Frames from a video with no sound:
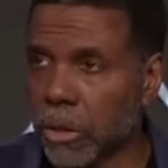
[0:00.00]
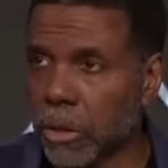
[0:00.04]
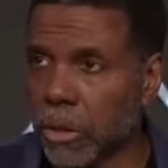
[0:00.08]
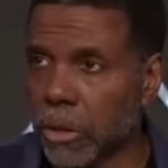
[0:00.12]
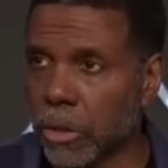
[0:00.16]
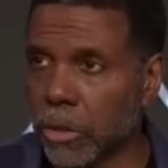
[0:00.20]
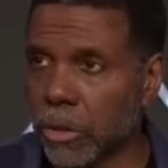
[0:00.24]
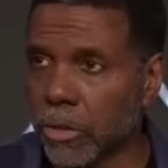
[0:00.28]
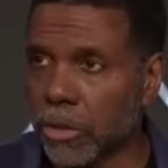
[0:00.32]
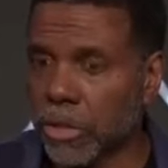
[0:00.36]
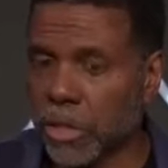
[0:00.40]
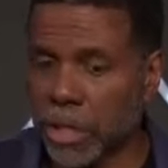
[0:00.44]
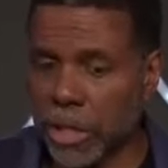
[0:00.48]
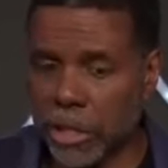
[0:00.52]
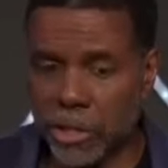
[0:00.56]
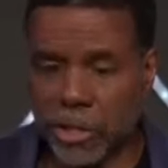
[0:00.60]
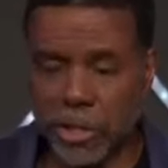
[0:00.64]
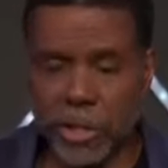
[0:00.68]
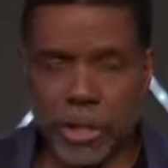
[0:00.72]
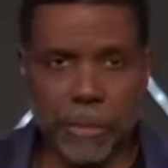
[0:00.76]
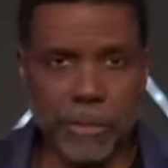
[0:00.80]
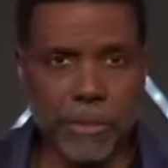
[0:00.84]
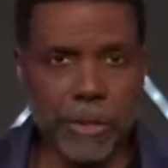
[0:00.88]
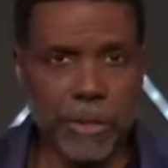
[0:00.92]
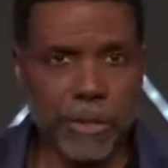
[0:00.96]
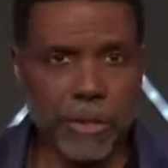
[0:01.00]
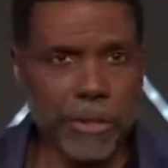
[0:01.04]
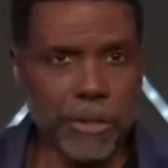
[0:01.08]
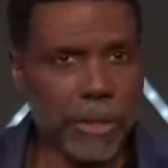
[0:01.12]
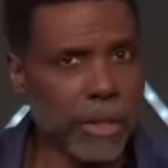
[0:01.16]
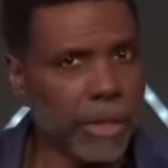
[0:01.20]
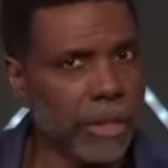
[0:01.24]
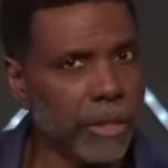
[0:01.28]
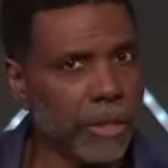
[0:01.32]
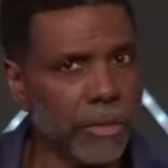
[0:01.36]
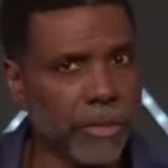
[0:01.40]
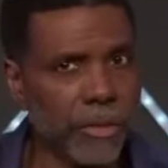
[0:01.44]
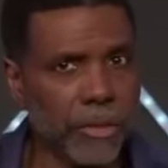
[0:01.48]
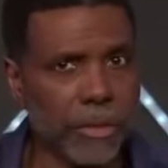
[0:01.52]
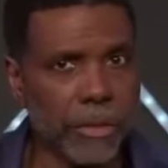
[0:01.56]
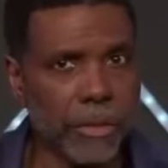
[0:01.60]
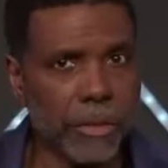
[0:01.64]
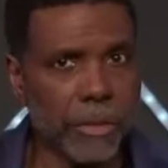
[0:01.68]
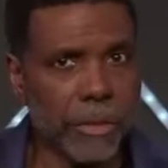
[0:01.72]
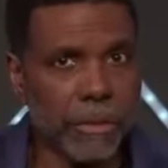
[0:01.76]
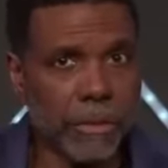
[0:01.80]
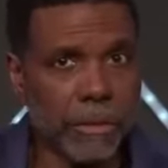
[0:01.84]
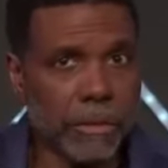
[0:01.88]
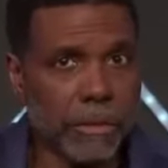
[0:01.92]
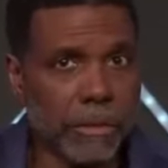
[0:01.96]
Your sonship is
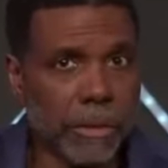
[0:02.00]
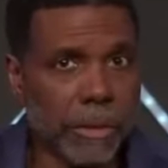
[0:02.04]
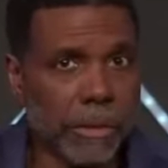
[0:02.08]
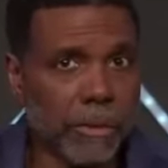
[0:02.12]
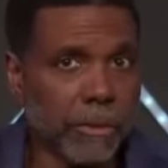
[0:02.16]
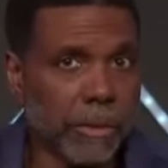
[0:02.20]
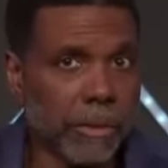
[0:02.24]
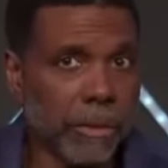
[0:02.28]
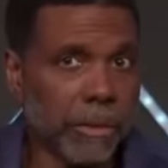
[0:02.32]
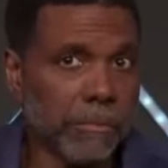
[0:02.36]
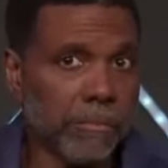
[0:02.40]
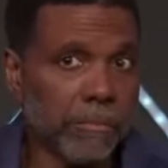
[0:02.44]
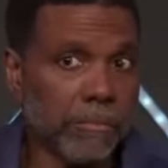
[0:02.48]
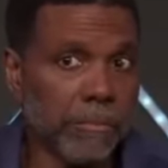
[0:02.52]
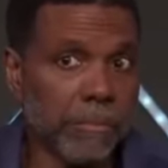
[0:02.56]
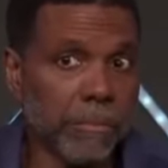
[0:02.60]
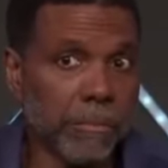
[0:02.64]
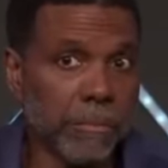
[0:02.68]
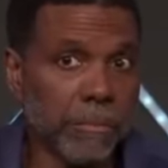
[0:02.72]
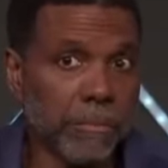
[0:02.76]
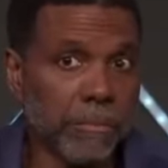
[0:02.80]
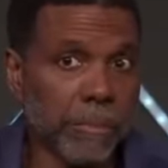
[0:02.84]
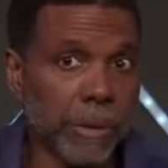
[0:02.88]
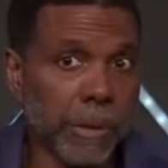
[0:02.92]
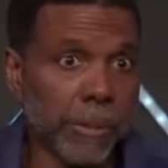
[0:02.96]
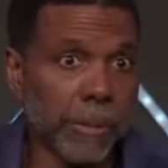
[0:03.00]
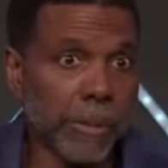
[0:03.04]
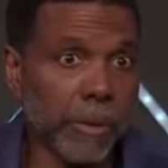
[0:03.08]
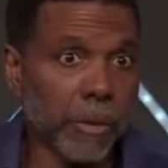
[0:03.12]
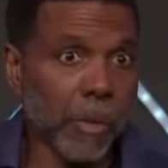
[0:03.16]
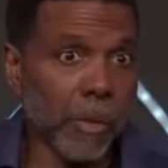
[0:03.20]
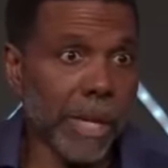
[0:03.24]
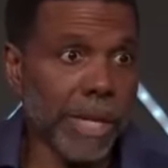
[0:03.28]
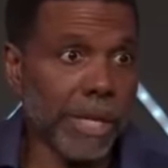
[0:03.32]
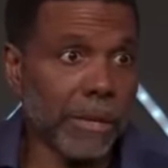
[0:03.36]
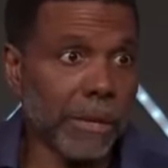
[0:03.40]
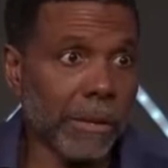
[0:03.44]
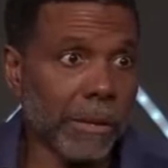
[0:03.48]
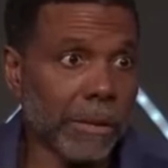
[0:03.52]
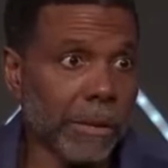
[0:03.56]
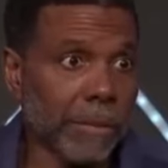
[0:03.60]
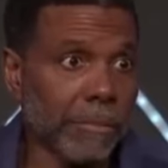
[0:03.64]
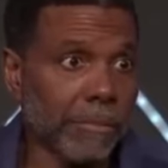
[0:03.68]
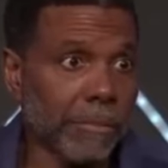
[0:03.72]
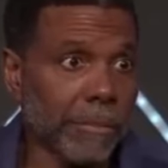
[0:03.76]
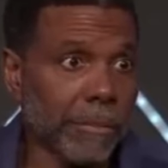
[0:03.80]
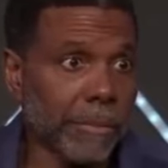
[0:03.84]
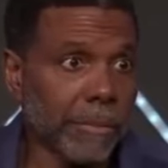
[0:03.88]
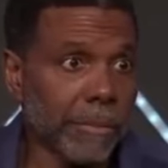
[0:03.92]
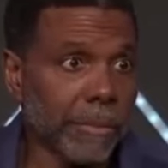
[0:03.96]
people are waiting on it.
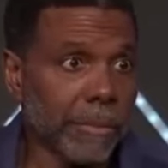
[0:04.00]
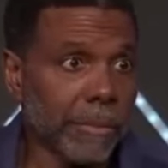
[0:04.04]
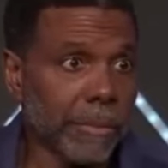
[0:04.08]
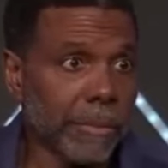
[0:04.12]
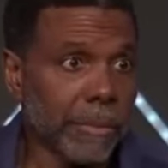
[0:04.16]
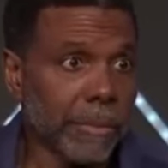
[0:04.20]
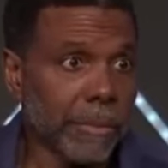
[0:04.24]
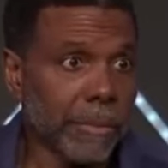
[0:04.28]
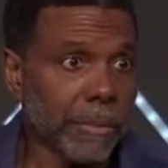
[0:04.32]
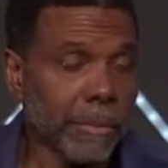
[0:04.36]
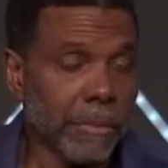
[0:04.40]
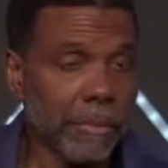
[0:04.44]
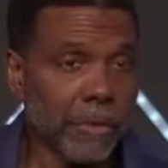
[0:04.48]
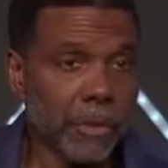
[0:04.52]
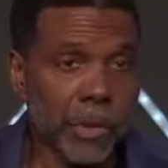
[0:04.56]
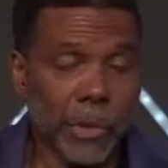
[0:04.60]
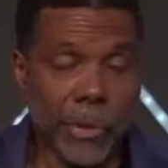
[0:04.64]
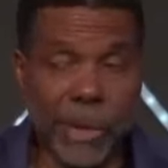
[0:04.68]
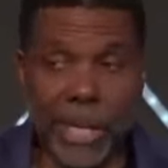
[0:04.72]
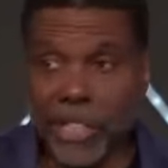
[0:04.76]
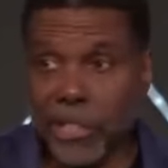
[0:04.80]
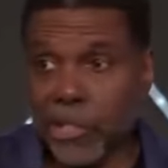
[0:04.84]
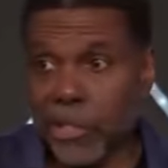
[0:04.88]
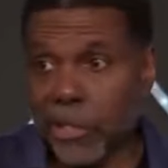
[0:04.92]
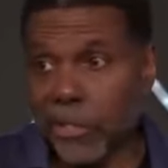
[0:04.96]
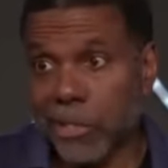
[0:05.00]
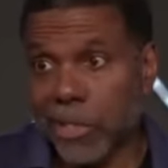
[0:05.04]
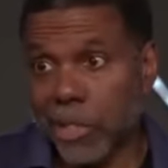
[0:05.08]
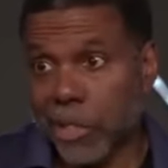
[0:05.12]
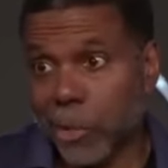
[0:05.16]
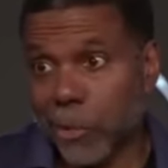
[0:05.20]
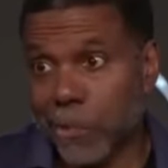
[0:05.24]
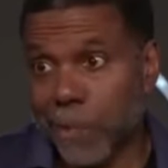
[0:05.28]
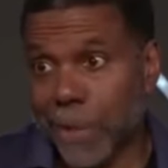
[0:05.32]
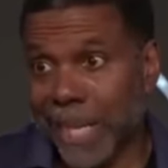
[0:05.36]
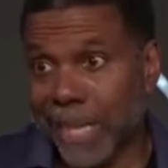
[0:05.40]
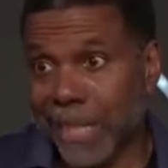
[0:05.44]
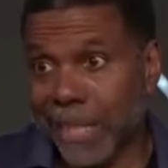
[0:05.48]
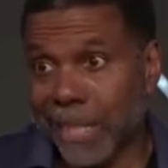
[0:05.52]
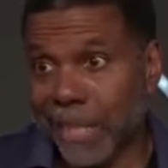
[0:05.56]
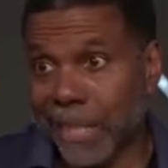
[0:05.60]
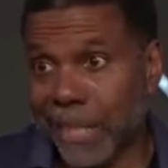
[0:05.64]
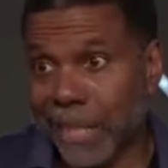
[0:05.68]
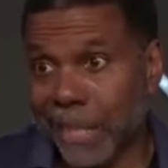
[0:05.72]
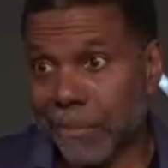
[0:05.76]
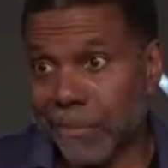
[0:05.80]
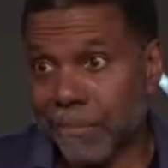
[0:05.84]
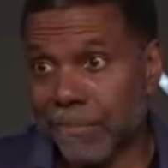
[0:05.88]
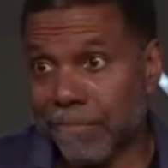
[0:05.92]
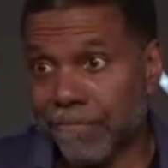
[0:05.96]
Creation's expecting
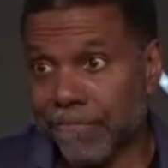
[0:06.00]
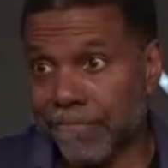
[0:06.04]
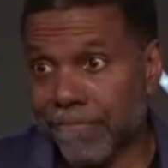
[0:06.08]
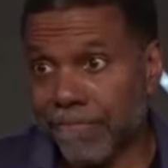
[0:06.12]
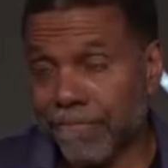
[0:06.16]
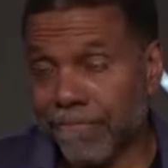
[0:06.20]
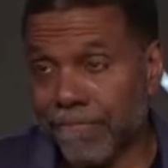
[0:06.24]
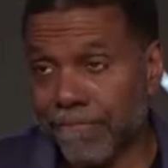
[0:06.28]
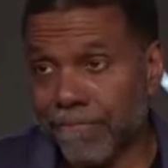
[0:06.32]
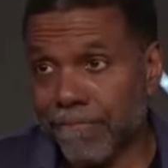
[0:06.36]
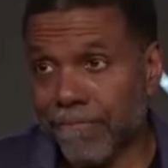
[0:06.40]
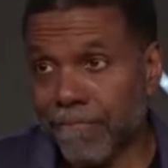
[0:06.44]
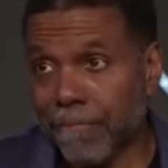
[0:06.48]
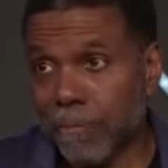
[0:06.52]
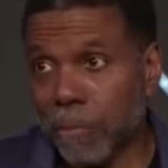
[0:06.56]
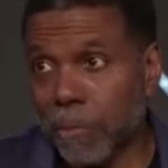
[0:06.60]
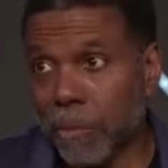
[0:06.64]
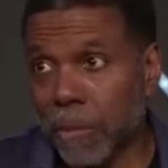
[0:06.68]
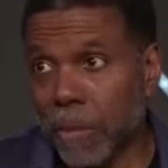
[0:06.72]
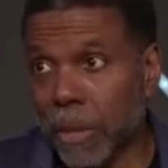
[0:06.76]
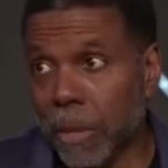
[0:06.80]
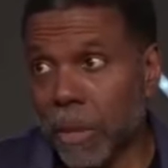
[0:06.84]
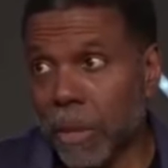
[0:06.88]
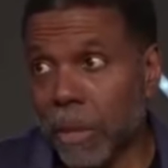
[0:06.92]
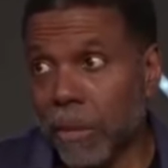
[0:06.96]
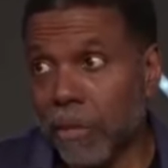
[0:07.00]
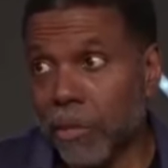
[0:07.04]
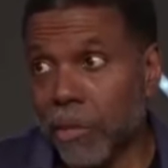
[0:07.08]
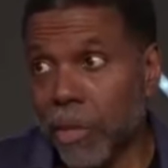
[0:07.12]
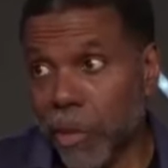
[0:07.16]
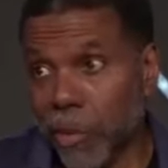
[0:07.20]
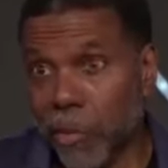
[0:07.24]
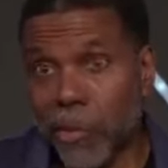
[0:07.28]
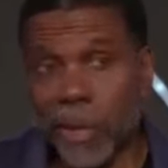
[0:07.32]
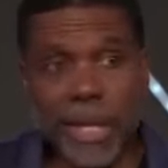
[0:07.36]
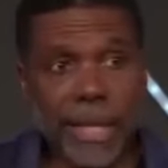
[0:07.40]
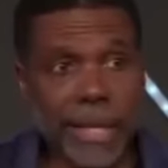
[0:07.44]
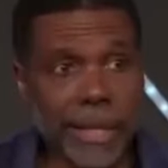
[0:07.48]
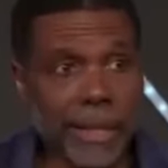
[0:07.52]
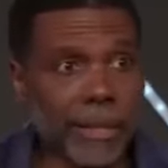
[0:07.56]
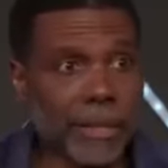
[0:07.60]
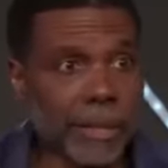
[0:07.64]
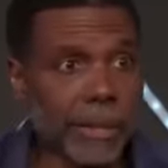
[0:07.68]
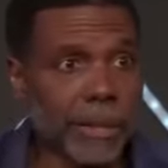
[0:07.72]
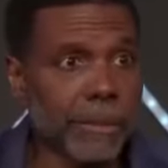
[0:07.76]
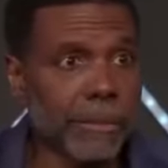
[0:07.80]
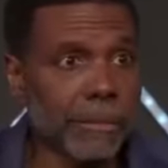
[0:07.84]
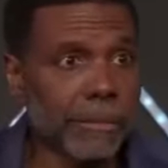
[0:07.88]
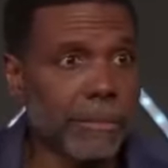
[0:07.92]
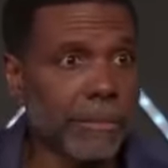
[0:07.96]
it. They're ready to